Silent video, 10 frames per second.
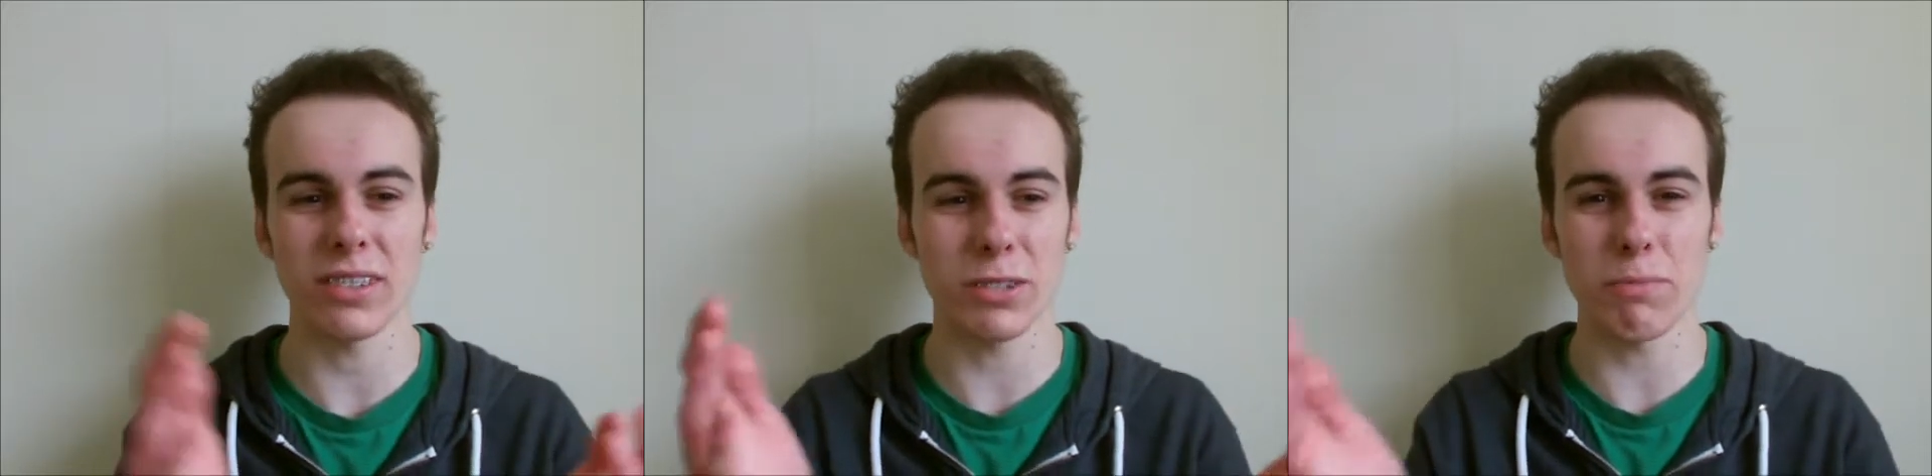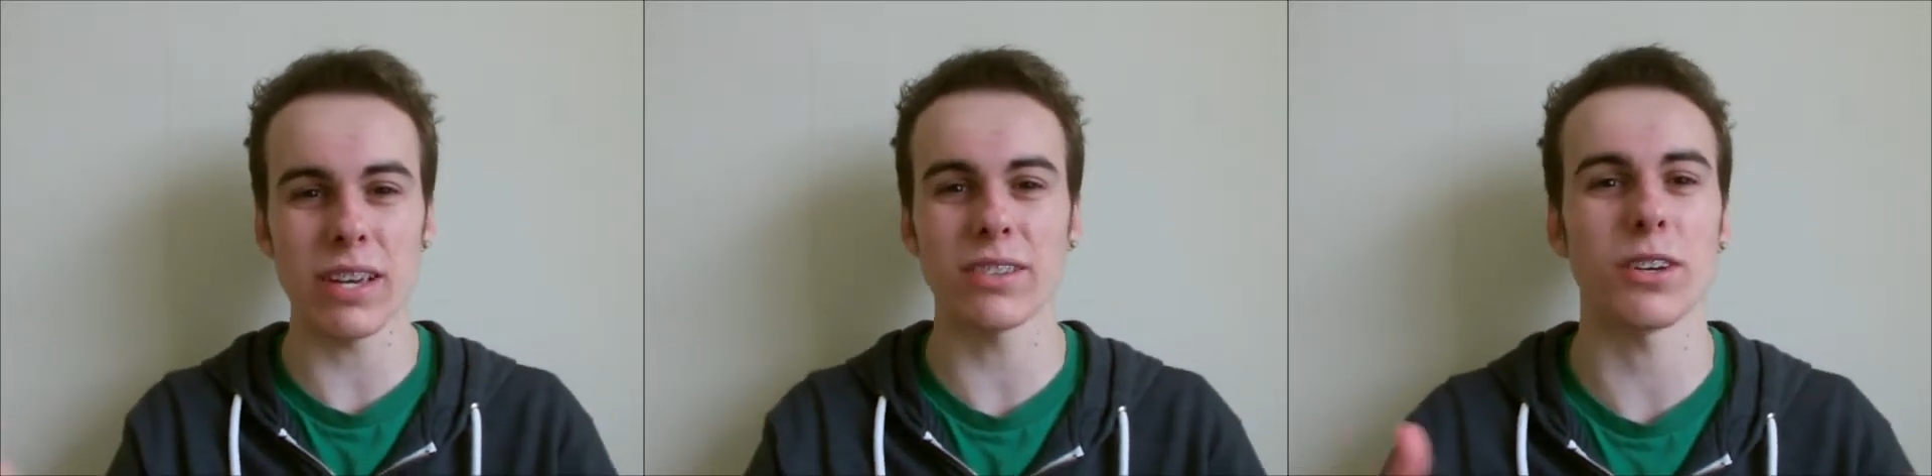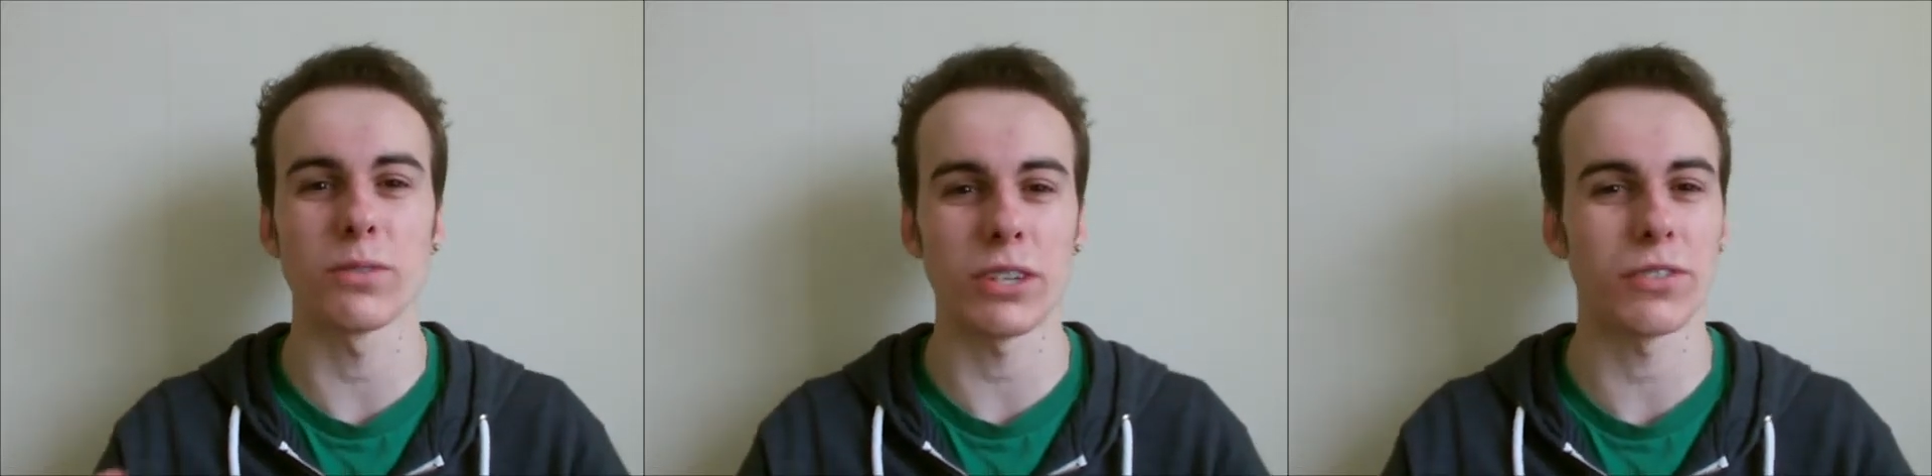to me, he's
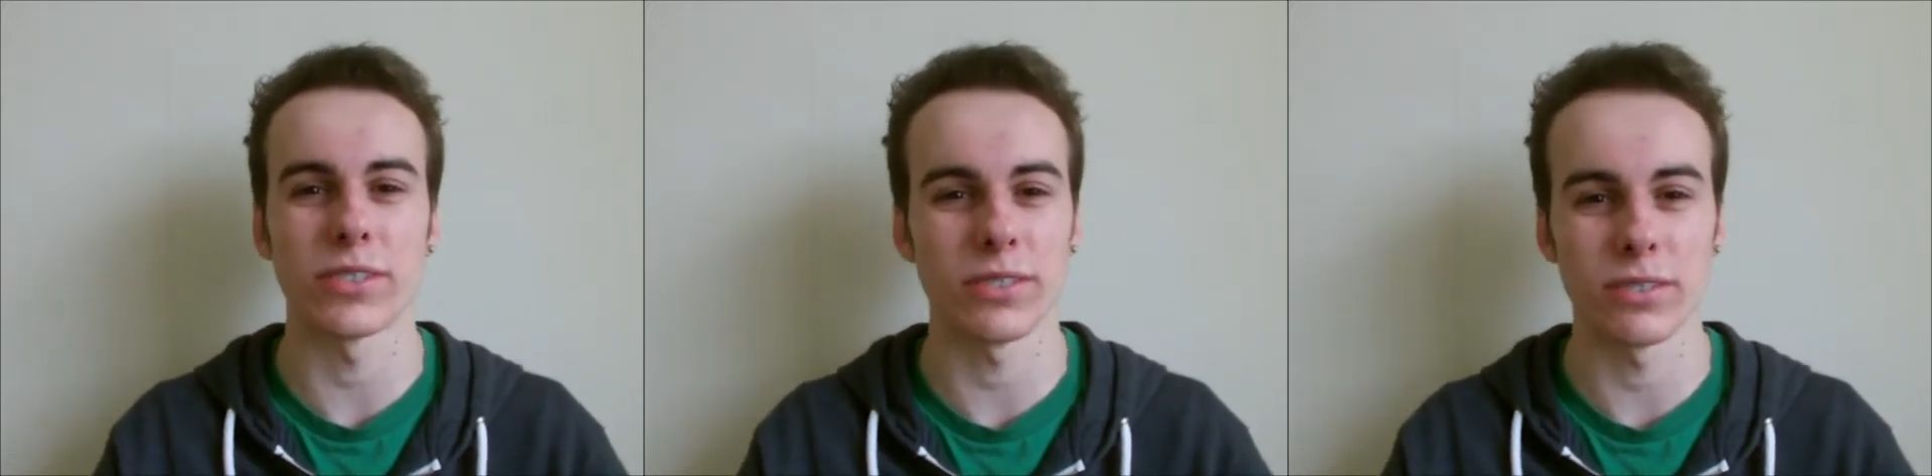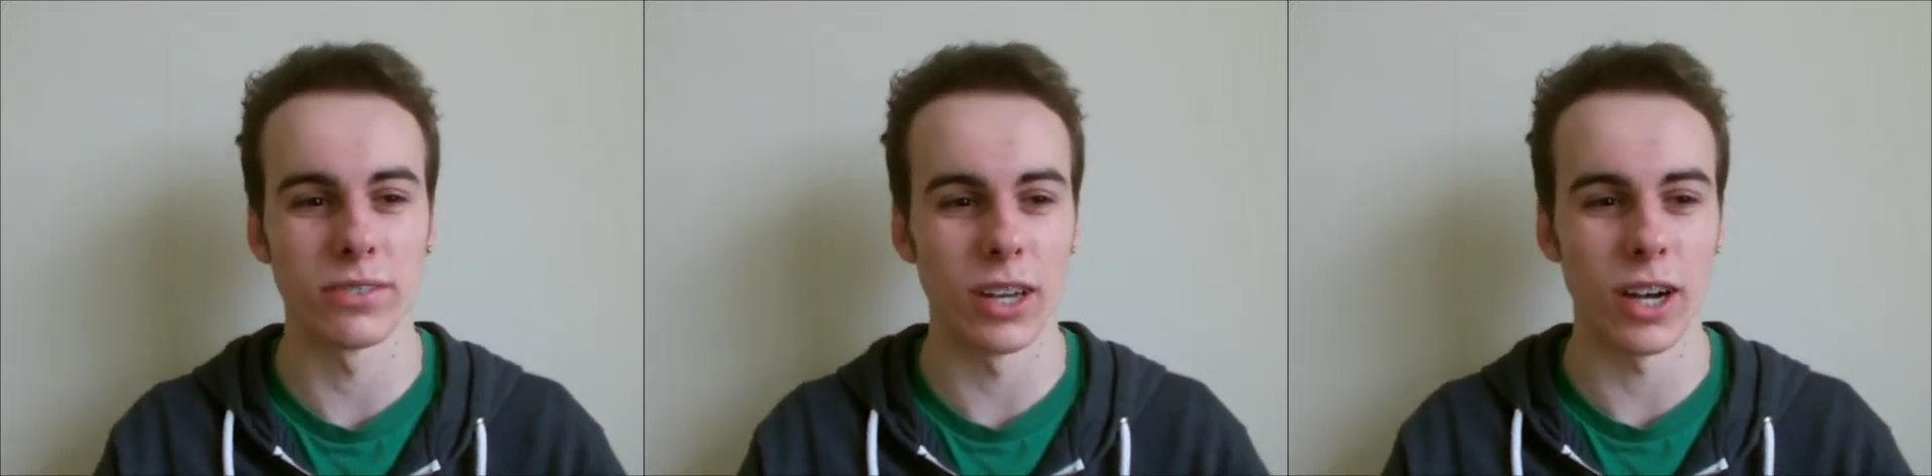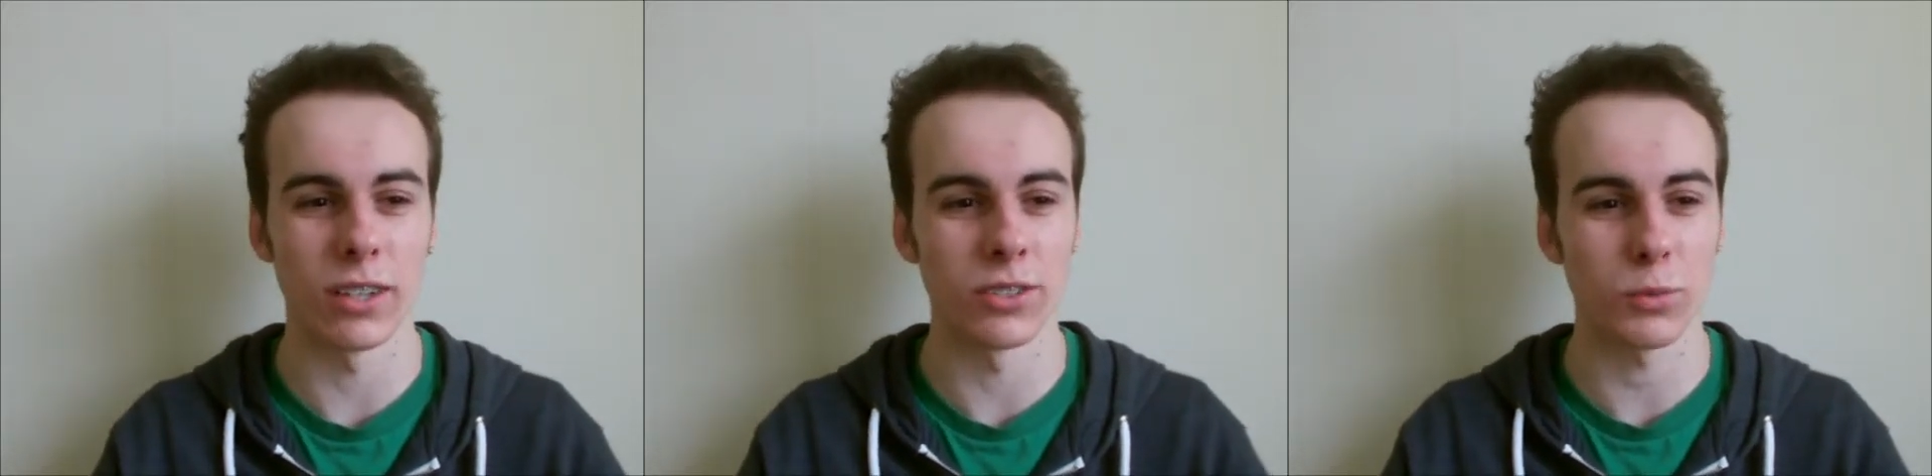no different
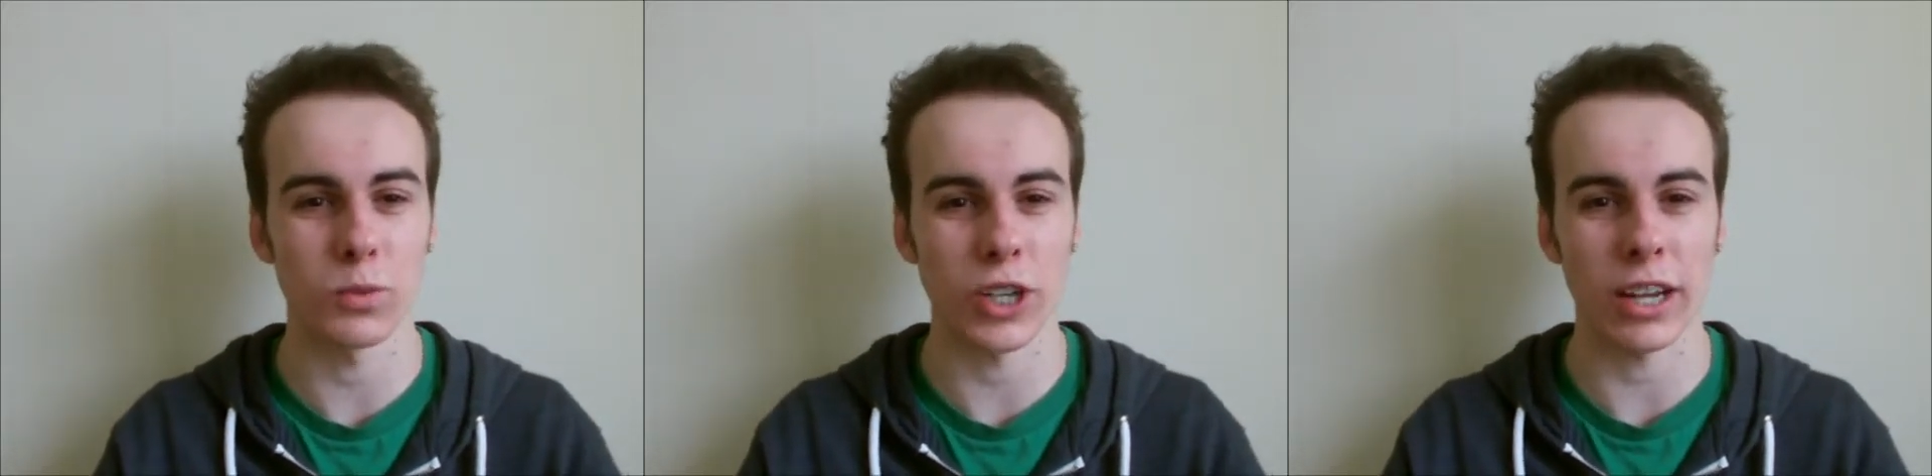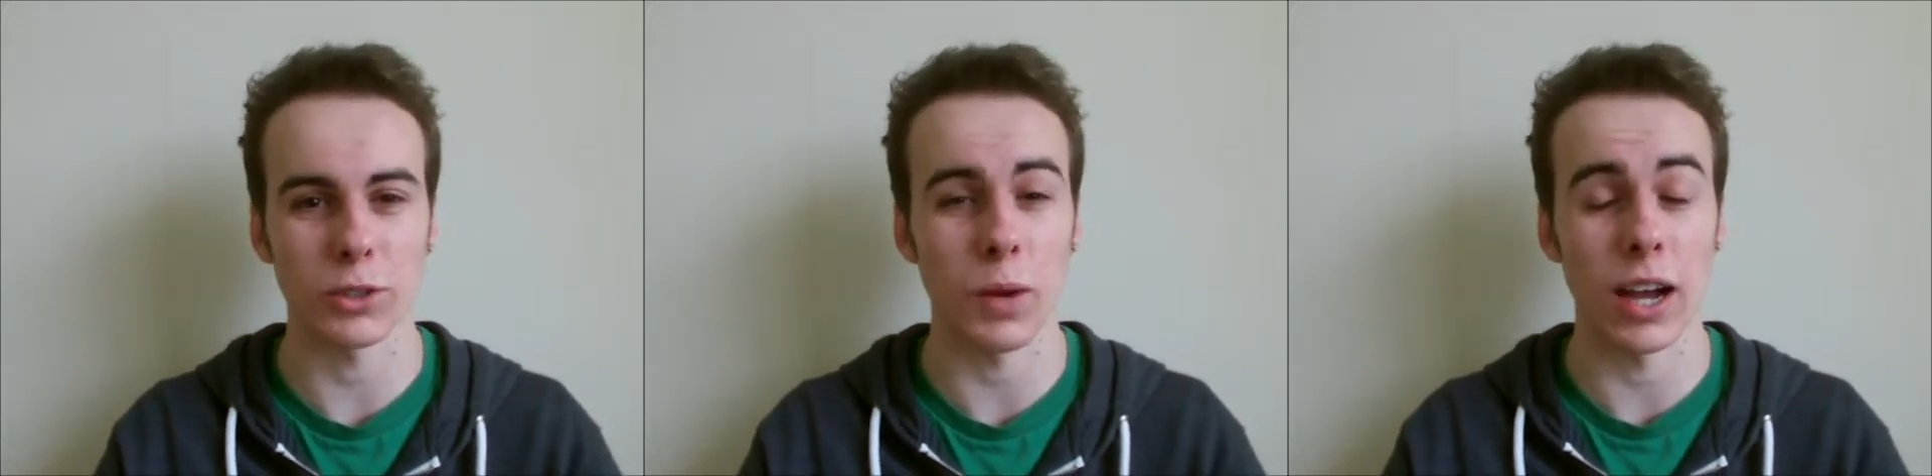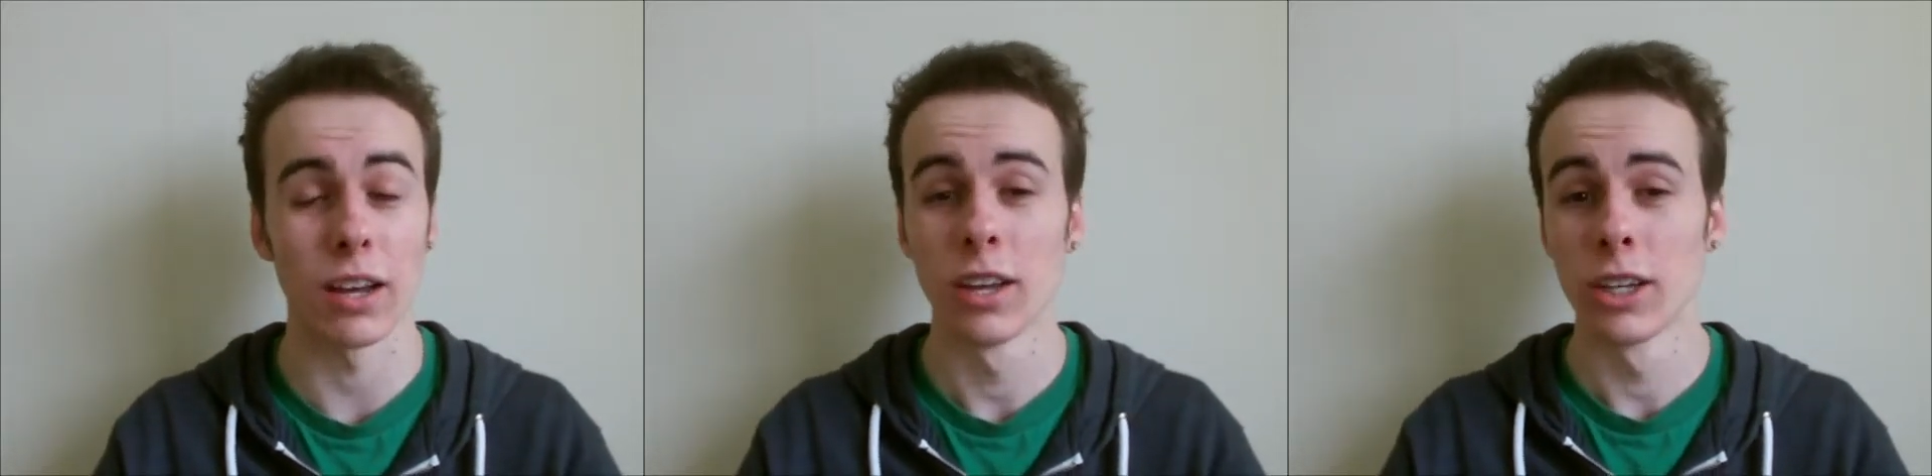Jack Swagger.